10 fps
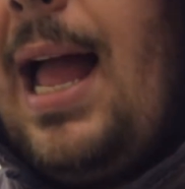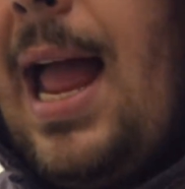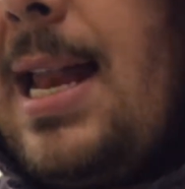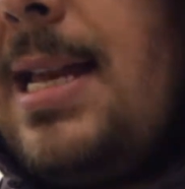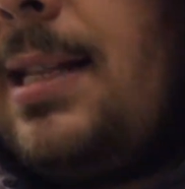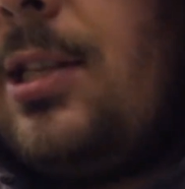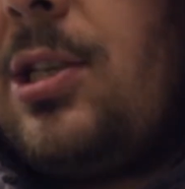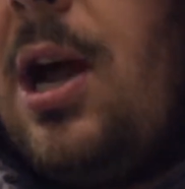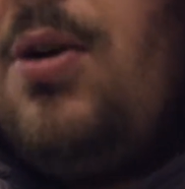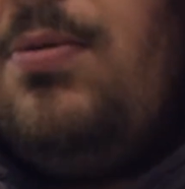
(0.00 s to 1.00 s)
and the
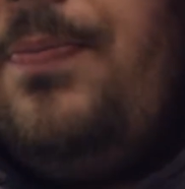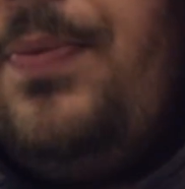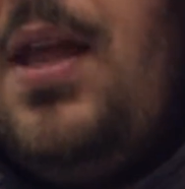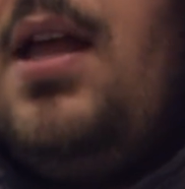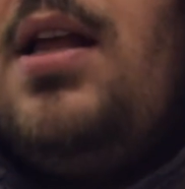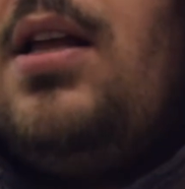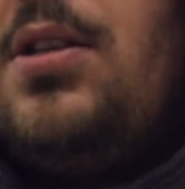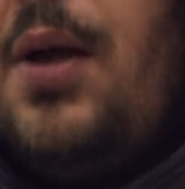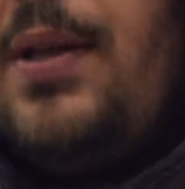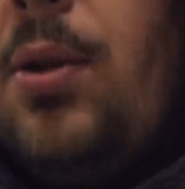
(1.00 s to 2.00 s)
skull,
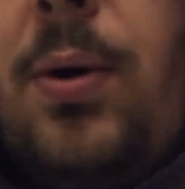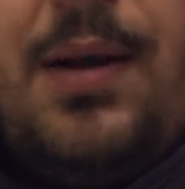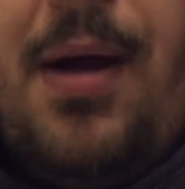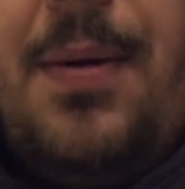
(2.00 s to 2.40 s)
so ignore it at the